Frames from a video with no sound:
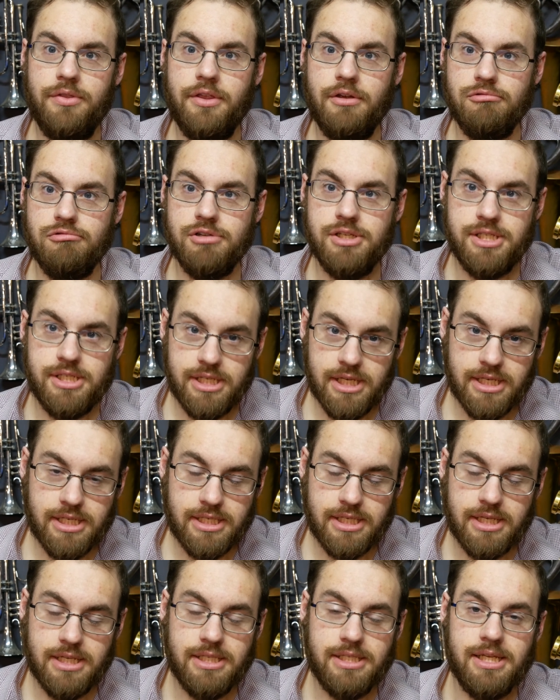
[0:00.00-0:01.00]
The
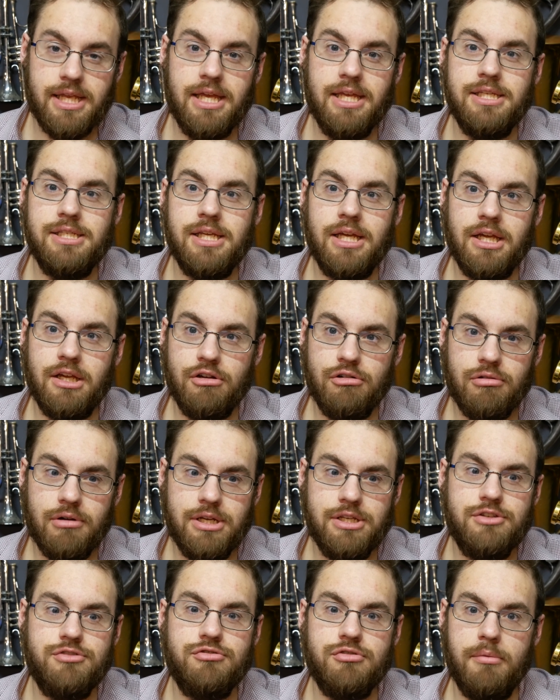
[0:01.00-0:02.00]
resistance is
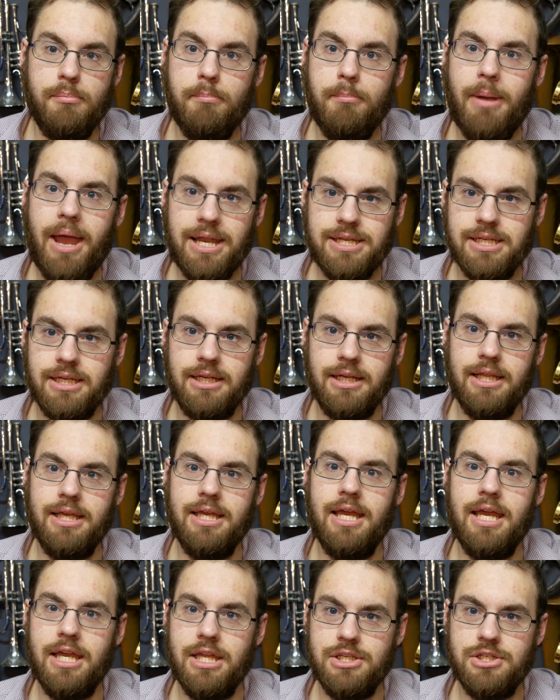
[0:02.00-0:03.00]
increased
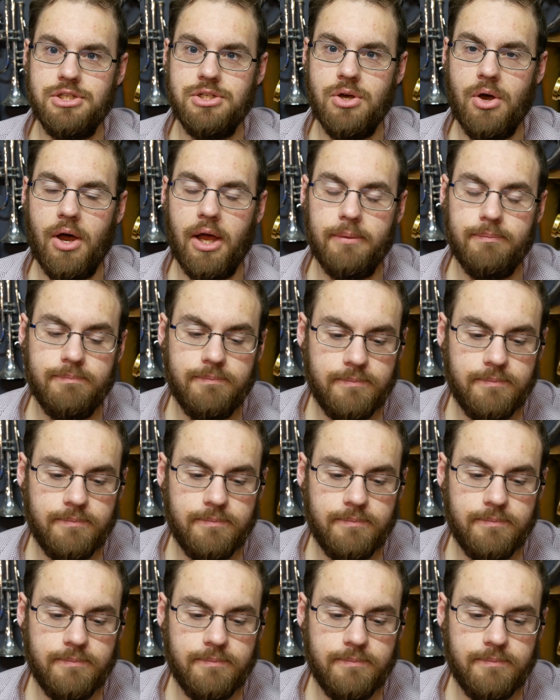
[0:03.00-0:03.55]
dramatically each time.